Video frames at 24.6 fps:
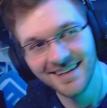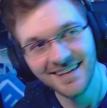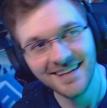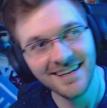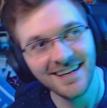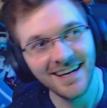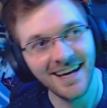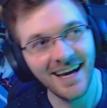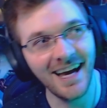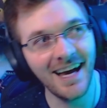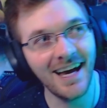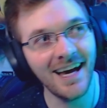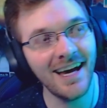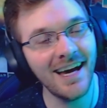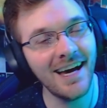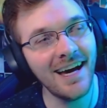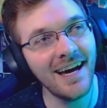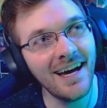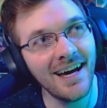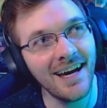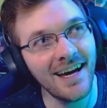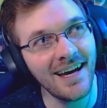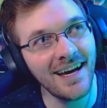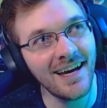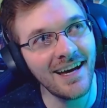
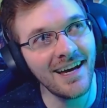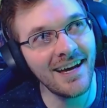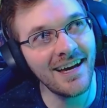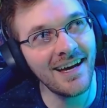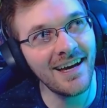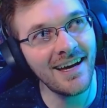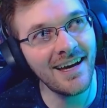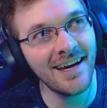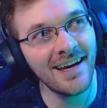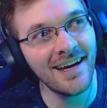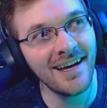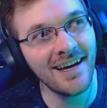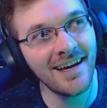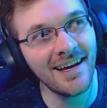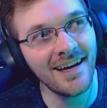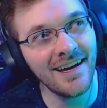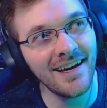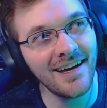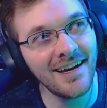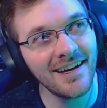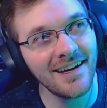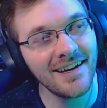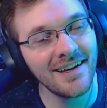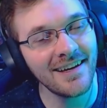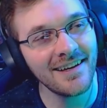
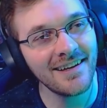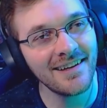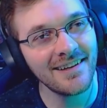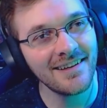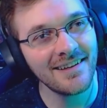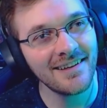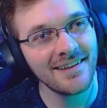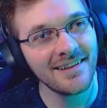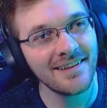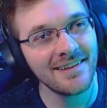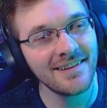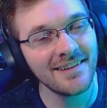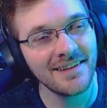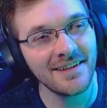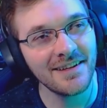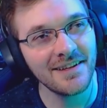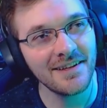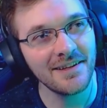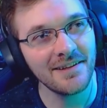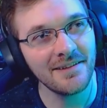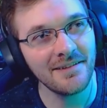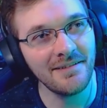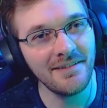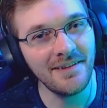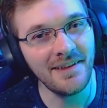uh,
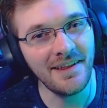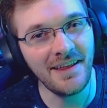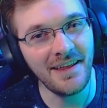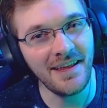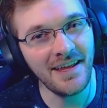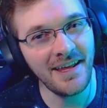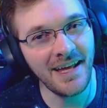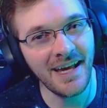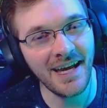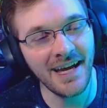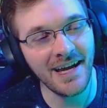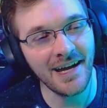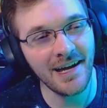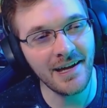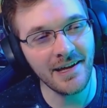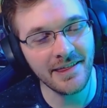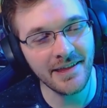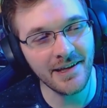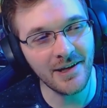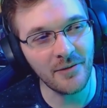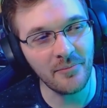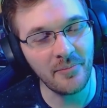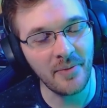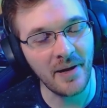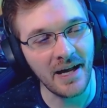yeah, I
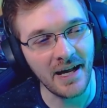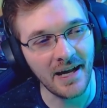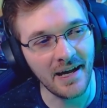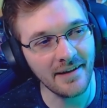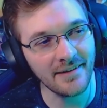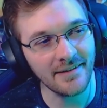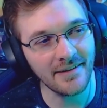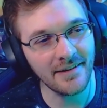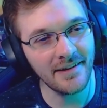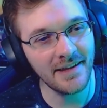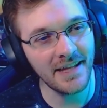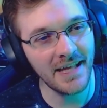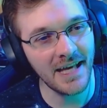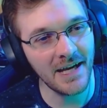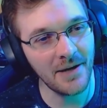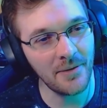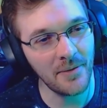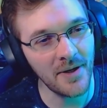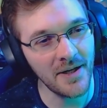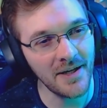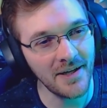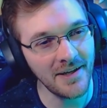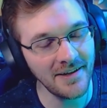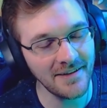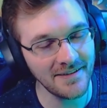think I'll pass on that
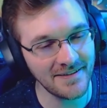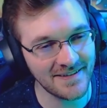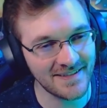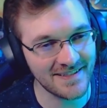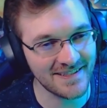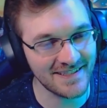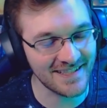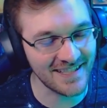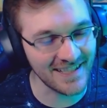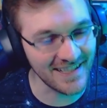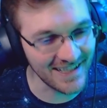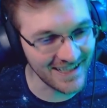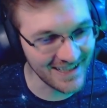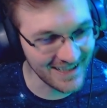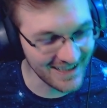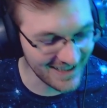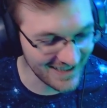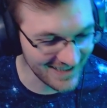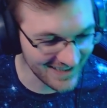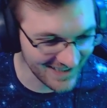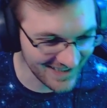one. I